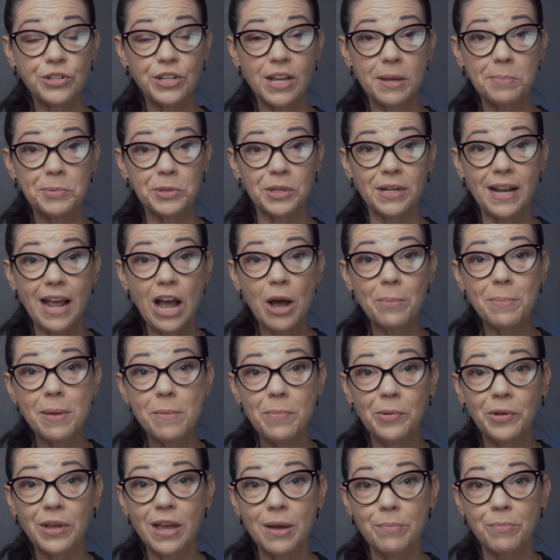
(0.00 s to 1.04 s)
tips on how
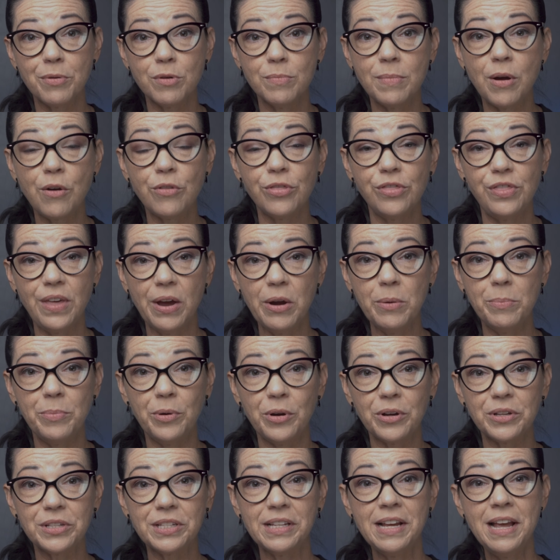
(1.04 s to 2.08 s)
people can promote their
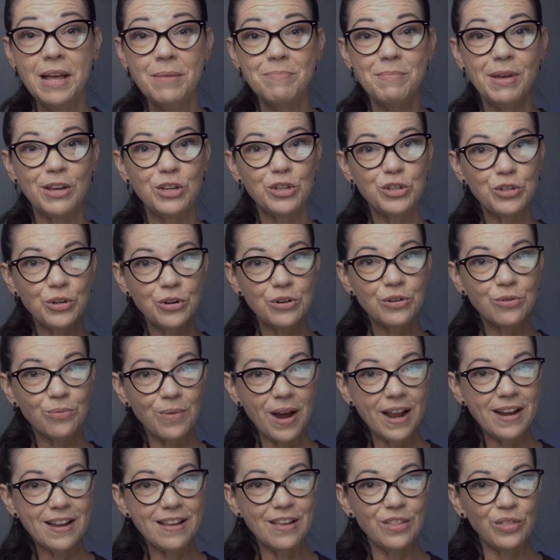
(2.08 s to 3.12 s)
books, make sure to
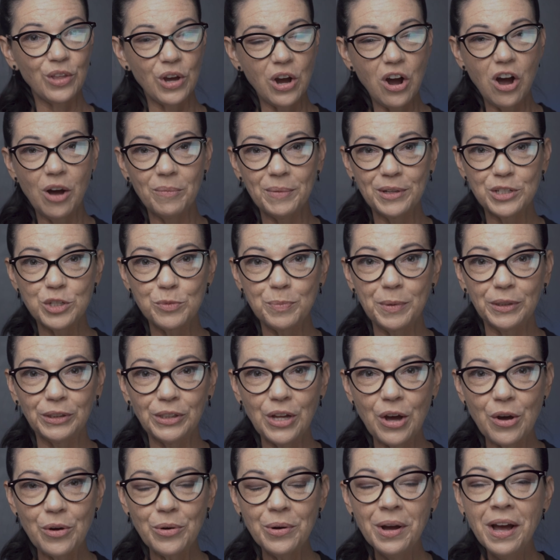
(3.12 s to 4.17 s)
write it in the comments
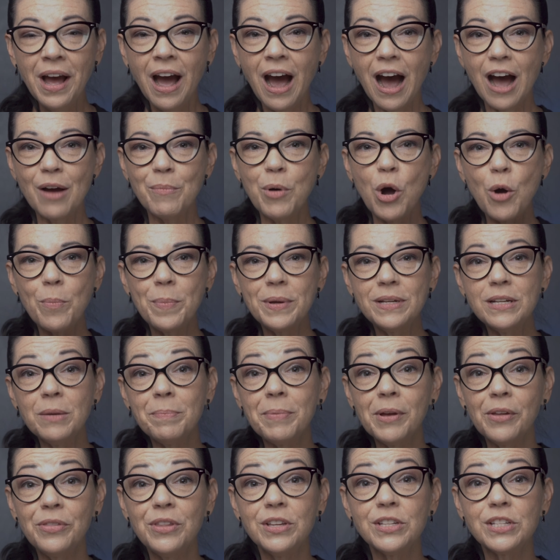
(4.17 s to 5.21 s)
below. I'm hoping to
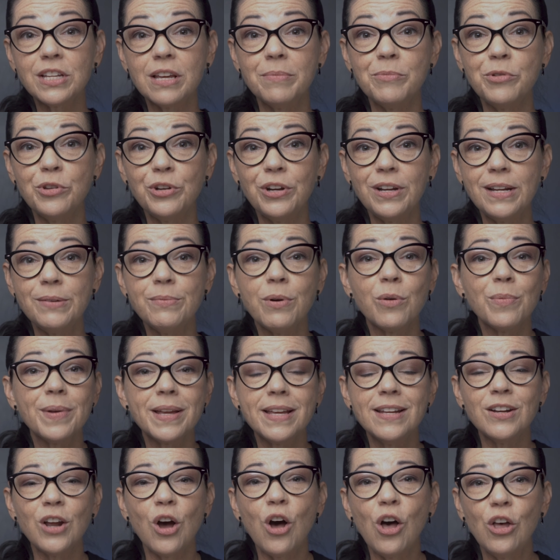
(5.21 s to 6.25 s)
build this community where we
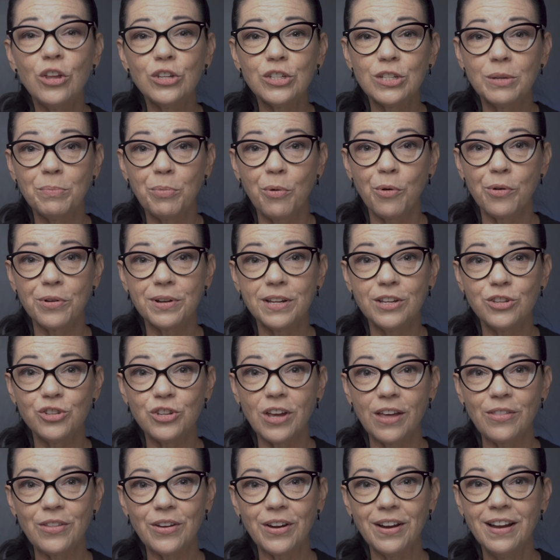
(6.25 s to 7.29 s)
can all support
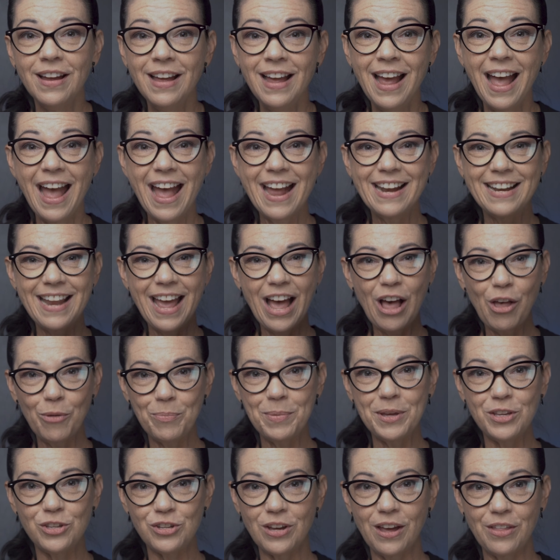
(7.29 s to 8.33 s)
each other and
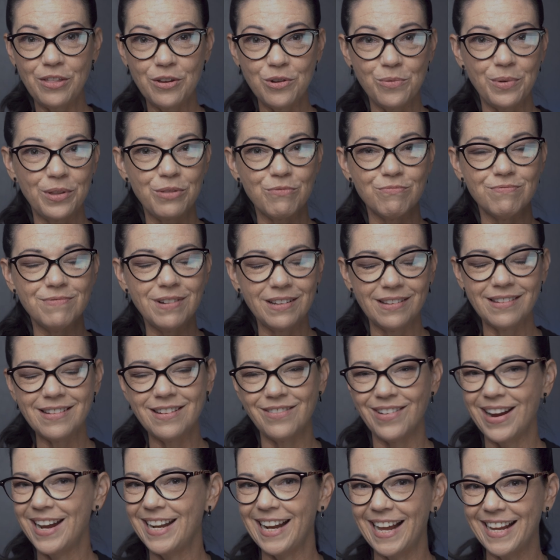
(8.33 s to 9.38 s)
help each other with really
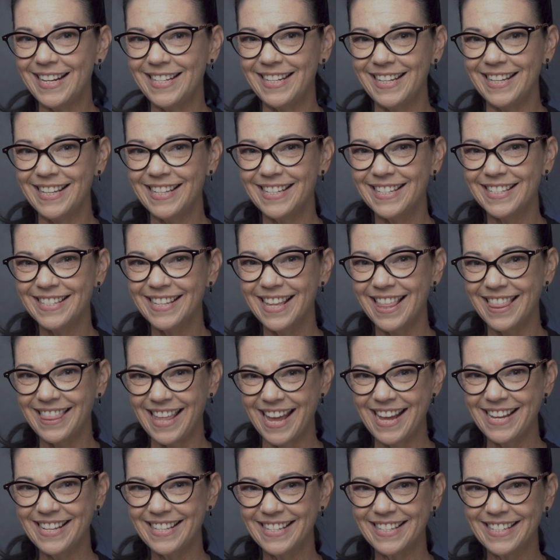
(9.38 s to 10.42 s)
great ideas.
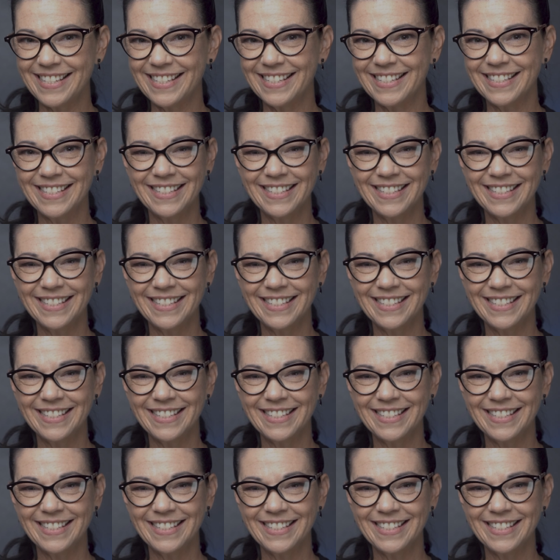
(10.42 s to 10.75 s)
Thanks.